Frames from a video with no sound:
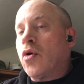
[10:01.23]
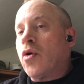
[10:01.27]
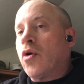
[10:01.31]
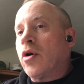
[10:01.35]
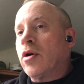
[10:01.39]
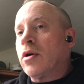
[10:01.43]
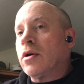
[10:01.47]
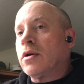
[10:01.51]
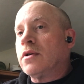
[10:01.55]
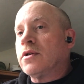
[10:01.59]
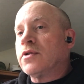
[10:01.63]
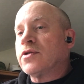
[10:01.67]

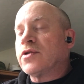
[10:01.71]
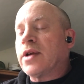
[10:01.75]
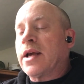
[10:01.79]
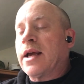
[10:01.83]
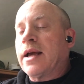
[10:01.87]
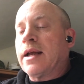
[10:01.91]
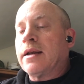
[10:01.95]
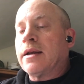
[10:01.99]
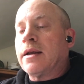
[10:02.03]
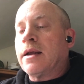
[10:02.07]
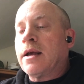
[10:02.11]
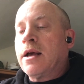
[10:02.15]
oils
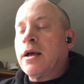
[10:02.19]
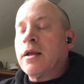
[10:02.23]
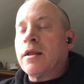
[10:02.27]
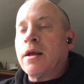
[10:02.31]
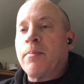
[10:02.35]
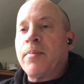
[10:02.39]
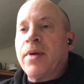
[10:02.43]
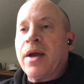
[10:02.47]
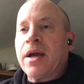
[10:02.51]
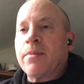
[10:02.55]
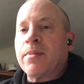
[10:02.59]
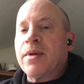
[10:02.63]
and the
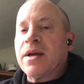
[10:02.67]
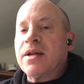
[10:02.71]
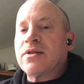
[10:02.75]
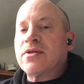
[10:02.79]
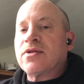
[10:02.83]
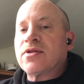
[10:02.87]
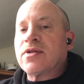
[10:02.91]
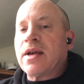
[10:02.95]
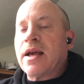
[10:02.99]
pigments